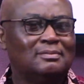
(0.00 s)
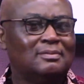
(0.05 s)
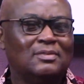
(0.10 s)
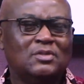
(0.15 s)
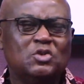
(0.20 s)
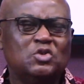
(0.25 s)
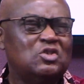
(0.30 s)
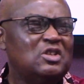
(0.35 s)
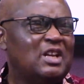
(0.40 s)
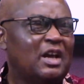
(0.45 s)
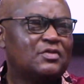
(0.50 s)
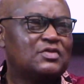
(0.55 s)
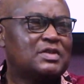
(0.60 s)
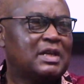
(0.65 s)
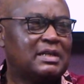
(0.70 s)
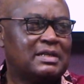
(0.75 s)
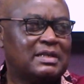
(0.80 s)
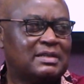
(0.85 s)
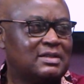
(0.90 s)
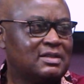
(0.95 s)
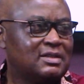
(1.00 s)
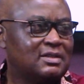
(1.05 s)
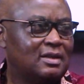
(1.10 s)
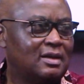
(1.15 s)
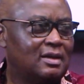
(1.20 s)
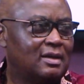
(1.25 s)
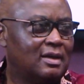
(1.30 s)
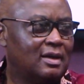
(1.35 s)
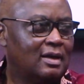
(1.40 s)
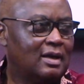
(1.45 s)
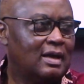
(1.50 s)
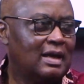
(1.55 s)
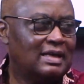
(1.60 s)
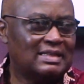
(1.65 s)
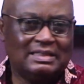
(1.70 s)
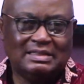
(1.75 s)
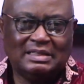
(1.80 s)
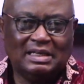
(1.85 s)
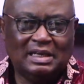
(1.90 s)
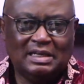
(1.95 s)
Should have said it. As a
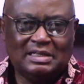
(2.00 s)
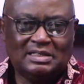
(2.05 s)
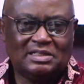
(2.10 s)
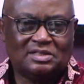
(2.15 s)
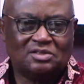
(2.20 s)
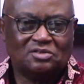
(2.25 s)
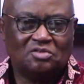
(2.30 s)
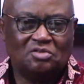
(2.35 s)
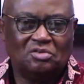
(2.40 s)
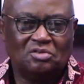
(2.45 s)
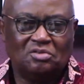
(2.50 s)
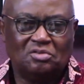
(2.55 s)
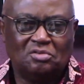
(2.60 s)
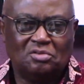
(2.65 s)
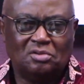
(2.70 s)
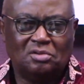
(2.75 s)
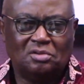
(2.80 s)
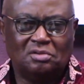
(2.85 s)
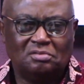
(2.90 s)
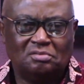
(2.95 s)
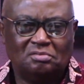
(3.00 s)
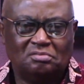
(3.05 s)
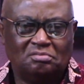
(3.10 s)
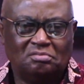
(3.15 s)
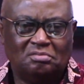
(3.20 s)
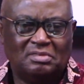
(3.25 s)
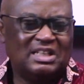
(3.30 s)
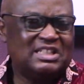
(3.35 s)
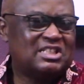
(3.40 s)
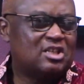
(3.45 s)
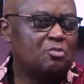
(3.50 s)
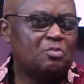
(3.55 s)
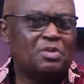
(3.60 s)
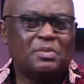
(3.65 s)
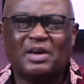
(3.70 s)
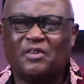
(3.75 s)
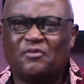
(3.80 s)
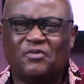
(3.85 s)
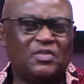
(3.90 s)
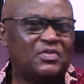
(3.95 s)
journalist, next year will be my
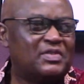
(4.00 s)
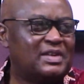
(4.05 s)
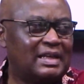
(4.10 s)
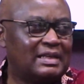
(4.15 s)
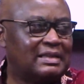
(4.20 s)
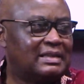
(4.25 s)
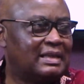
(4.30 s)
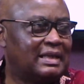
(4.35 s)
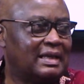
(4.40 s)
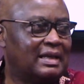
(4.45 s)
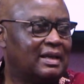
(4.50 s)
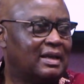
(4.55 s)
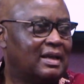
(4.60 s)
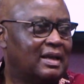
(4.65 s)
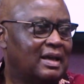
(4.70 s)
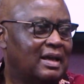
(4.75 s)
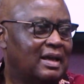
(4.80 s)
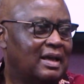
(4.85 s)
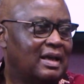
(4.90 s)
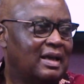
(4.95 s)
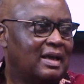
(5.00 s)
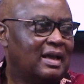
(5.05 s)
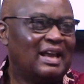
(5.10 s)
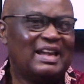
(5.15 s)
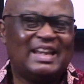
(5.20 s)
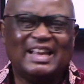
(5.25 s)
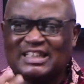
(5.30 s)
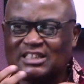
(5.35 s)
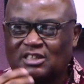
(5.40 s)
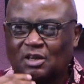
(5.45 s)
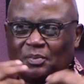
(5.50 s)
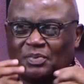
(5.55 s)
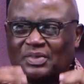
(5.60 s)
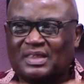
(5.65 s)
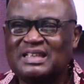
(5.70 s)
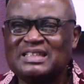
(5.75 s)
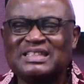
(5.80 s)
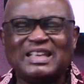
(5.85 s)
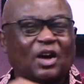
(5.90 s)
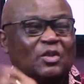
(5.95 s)
50th year. There are some
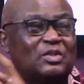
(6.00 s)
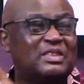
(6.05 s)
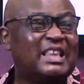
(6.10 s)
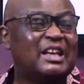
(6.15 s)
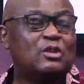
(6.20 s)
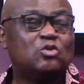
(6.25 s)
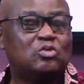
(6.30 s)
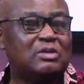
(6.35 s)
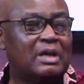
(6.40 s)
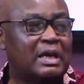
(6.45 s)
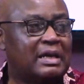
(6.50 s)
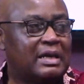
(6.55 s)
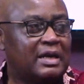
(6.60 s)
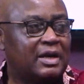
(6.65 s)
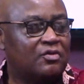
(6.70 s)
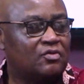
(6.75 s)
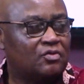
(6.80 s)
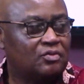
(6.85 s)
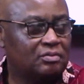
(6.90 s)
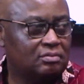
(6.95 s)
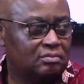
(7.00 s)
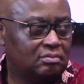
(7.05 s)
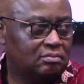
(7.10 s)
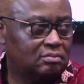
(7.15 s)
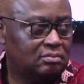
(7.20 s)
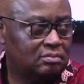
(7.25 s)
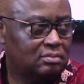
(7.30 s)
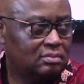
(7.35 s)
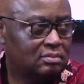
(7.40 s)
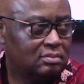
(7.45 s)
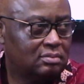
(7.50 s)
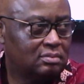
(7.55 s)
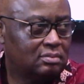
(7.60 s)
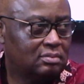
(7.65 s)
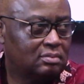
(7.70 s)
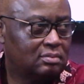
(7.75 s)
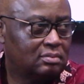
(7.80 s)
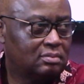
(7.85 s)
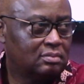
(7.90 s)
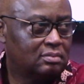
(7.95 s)
things I'll take to the grave.
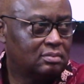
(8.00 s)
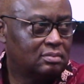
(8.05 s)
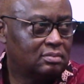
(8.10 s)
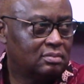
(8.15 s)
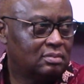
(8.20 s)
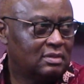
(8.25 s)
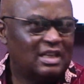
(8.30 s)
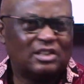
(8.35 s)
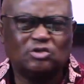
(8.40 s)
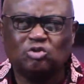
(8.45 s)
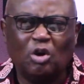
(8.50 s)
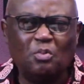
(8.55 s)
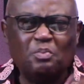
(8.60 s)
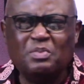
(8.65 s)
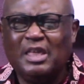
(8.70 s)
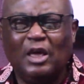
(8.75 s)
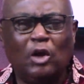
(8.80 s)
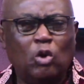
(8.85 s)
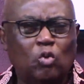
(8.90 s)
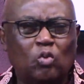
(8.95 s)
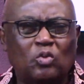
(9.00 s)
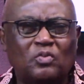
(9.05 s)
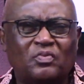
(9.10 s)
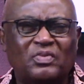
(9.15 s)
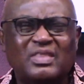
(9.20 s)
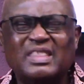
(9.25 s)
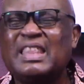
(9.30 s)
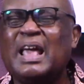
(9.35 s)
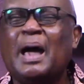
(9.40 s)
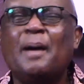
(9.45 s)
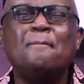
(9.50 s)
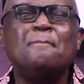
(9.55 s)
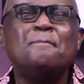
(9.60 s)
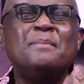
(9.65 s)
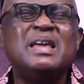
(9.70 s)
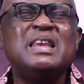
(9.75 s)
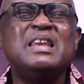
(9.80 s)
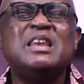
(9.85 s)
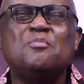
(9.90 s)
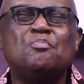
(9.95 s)
It's not me alone. There are
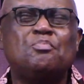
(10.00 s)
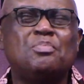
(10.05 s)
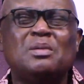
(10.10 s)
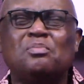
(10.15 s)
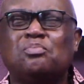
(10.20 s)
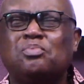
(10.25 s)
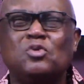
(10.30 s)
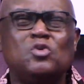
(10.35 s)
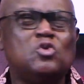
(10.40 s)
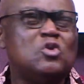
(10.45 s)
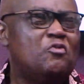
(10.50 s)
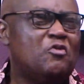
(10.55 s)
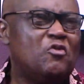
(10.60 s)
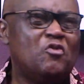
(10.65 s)
many people, you